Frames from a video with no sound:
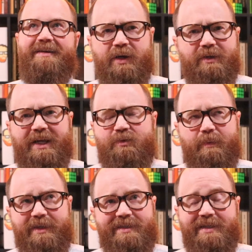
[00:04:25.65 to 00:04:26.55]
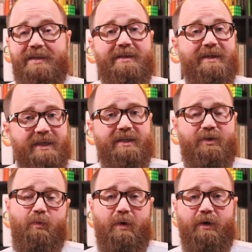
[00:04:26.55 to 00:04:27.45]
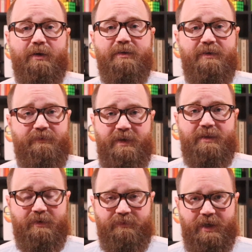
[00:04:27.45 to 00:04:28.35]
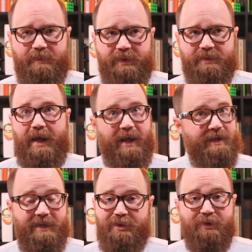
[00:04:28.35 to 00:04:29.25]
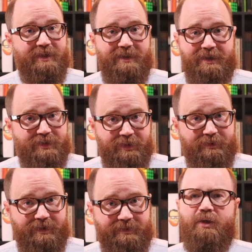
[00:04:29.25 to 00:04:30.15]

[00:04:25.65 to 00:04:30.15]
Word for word: Middle class women didn't need to work to feed their families, and neither did their children.